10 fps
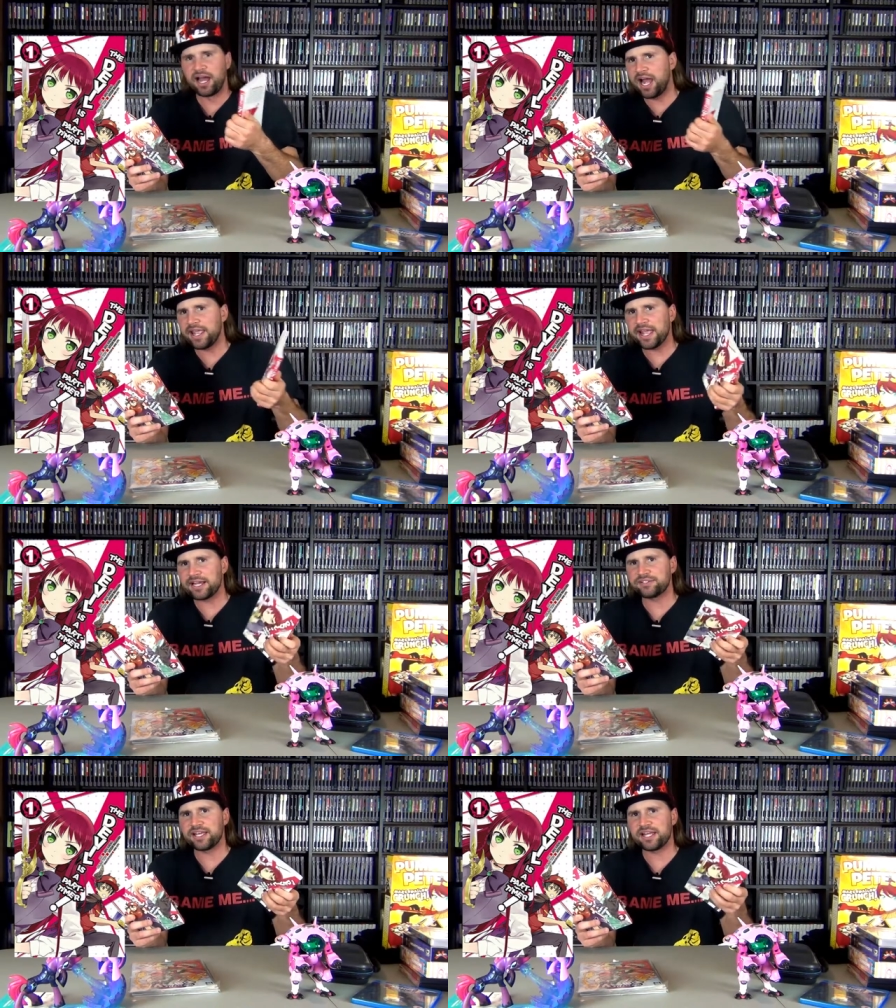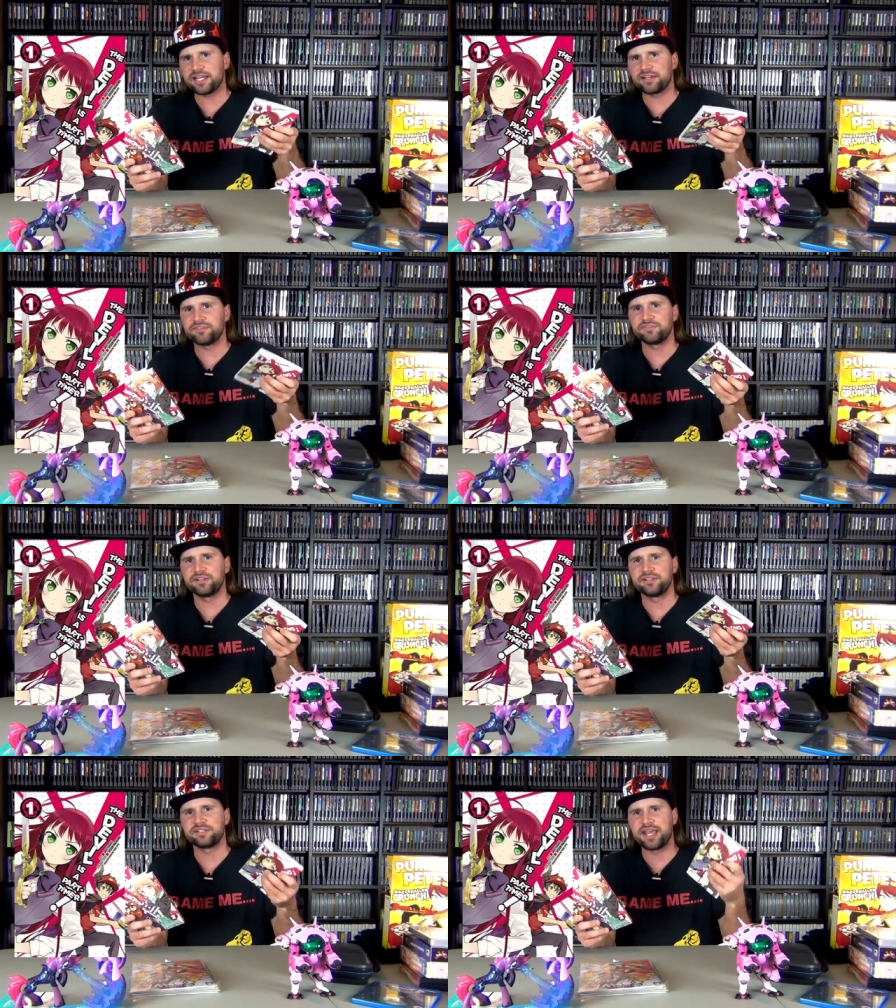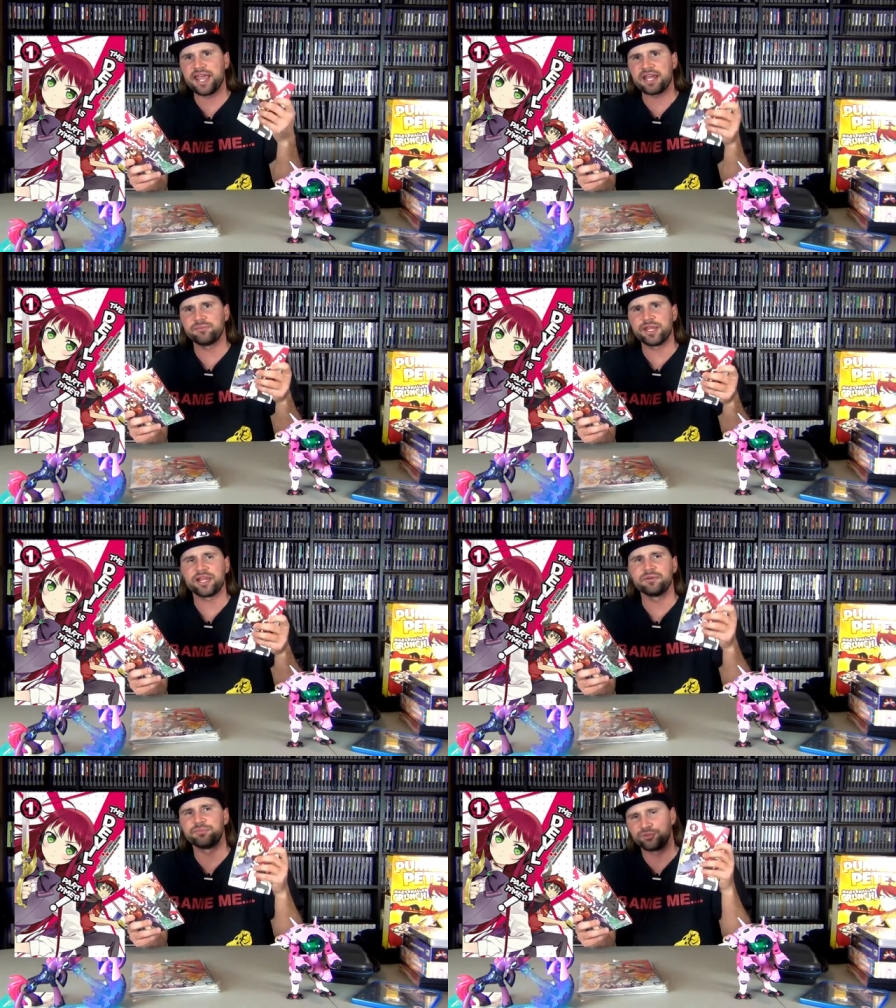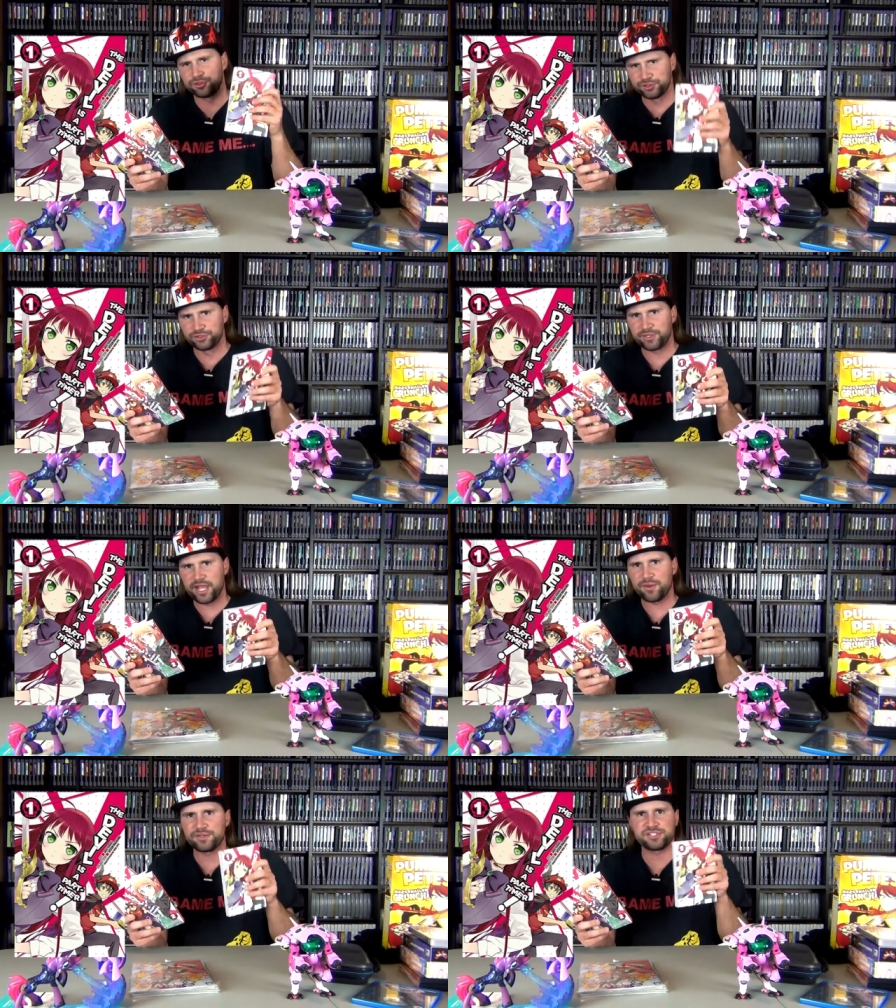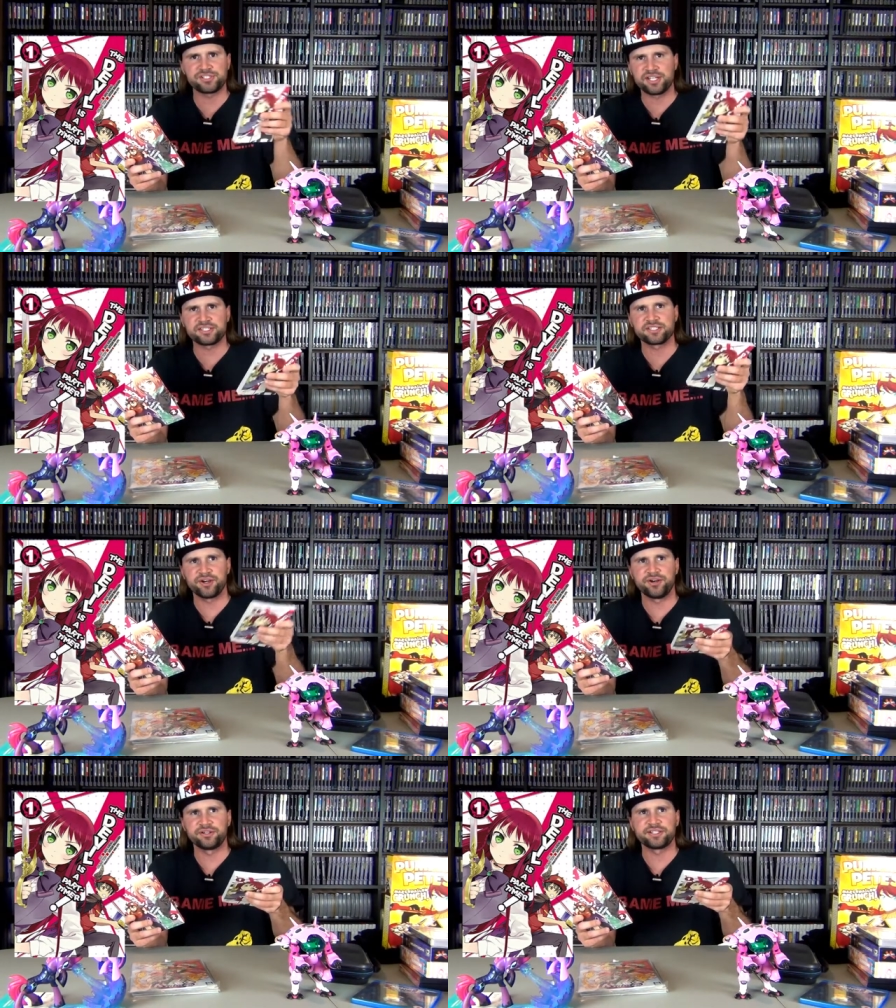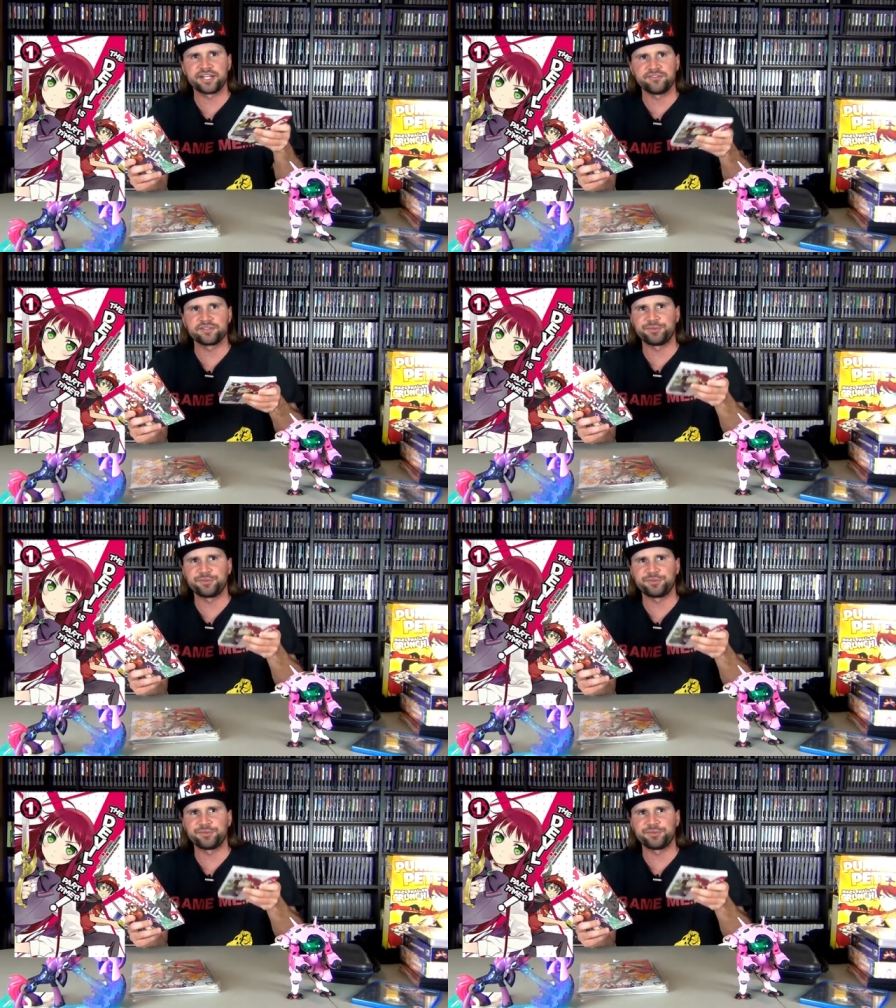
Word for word: I actually have the anime on Blu-ray, which is just called The Devil's